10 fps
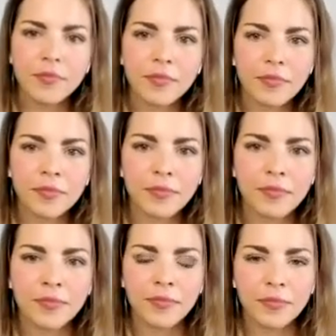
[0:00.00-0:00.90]

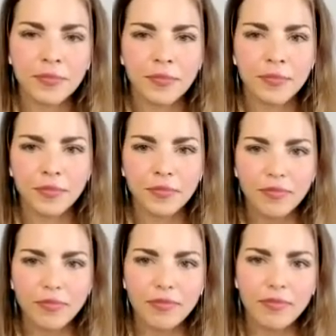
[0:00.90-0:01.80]

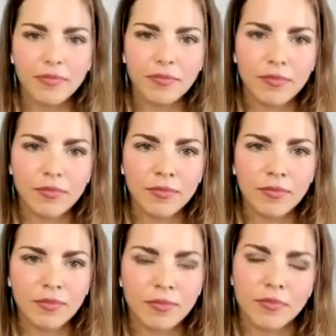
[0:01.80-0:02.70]

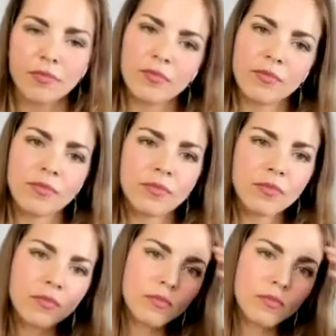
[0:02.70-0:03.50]
No words are spoken by the person on screen.